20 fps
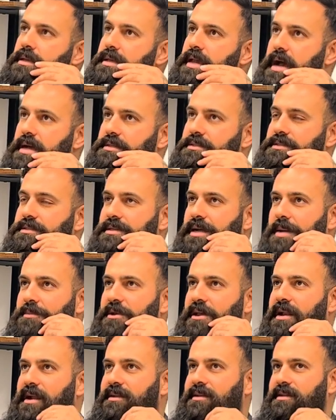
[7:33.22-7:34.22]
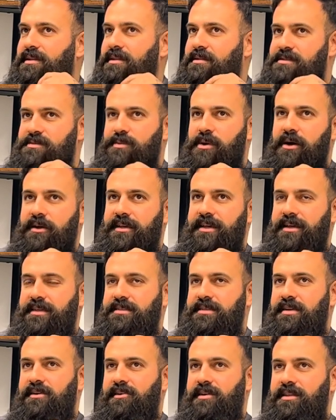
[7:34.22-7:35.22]
Yes. So I mean, I did small
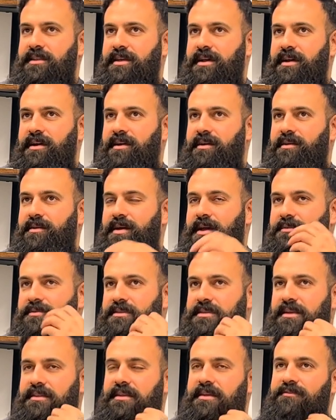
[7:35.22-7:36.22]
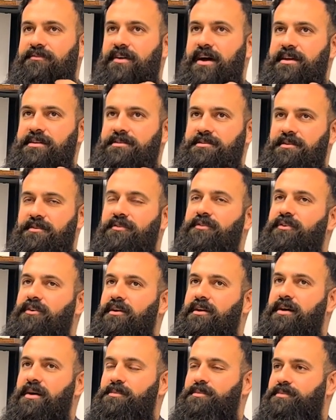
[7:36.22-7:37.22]
gigs here and there. I was an advisor
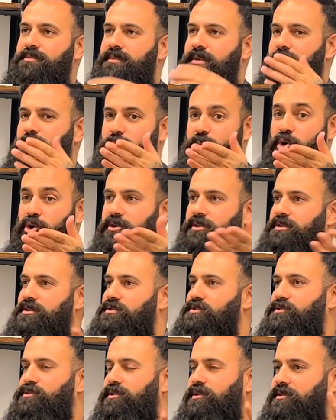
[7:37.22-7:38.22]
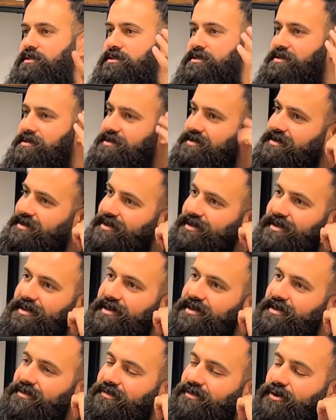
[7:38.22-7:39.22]
for a couple, uh, Bird the Scooters.
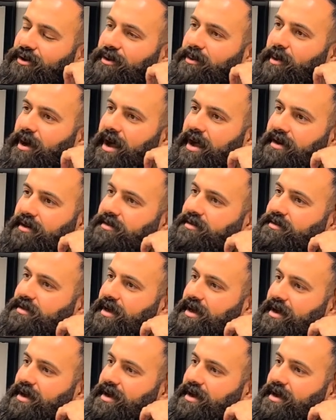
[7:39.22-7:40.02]
Yeah. For a while.